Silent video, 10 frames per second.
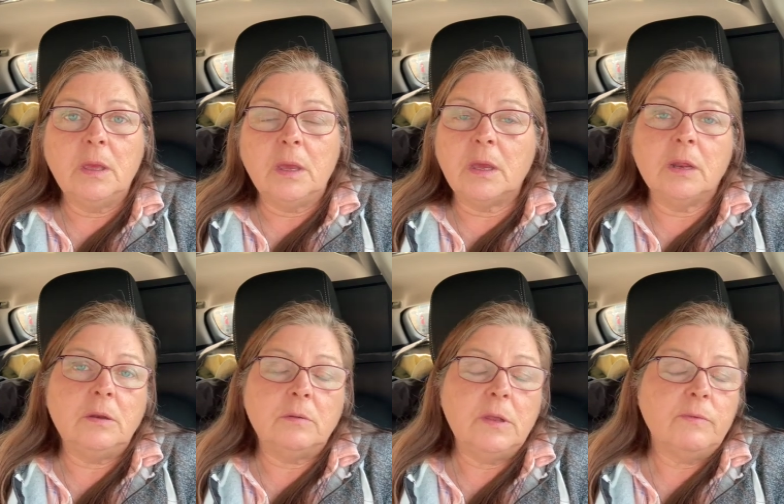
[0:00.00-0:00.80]
And I
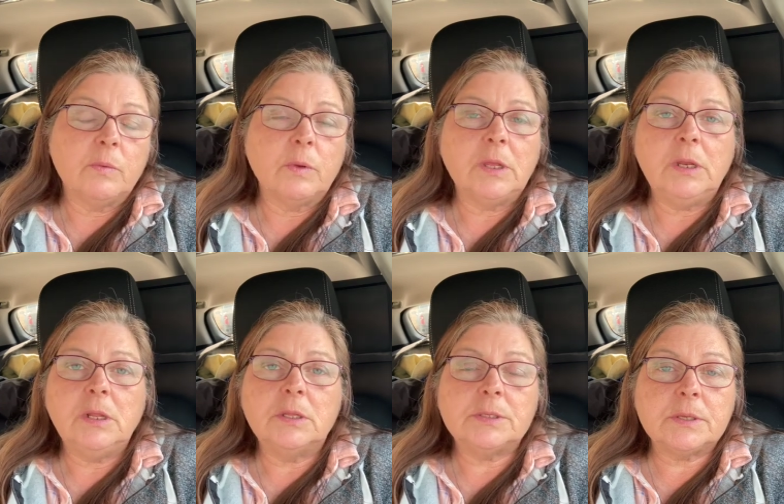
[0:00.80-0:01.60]
don't even really
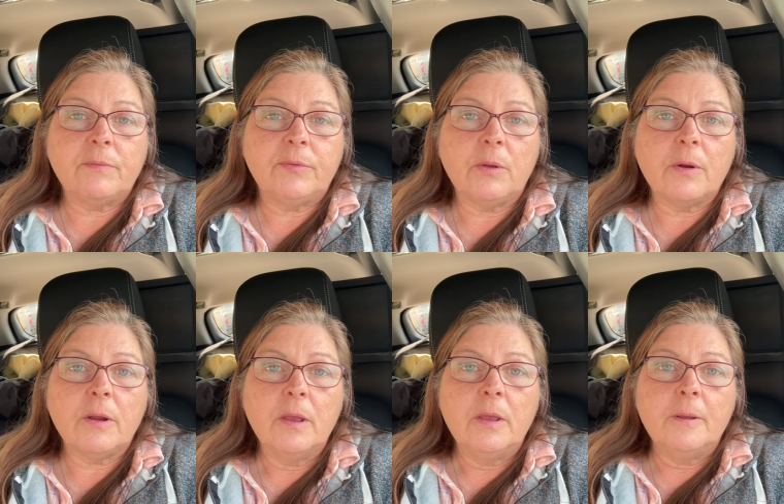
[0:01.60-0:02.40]
need the subfloor
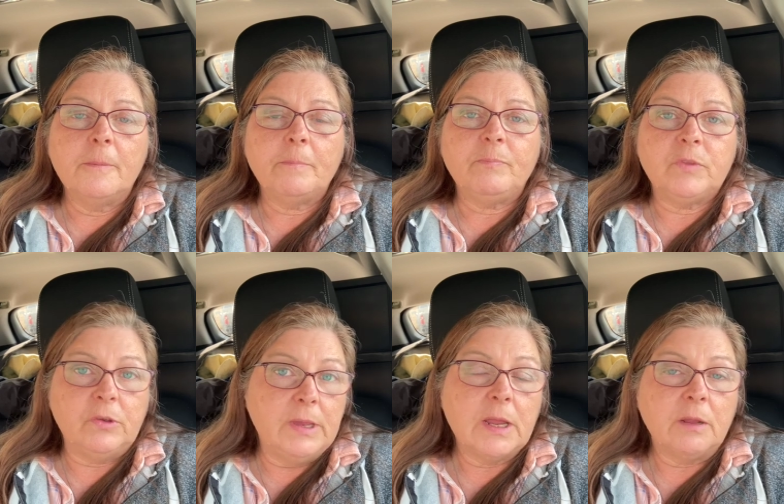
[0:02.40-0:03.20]
to
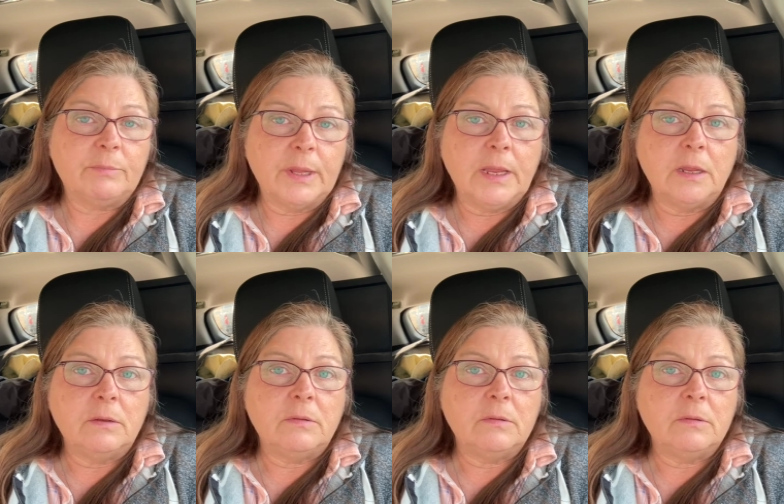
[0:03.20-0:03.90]
get it plated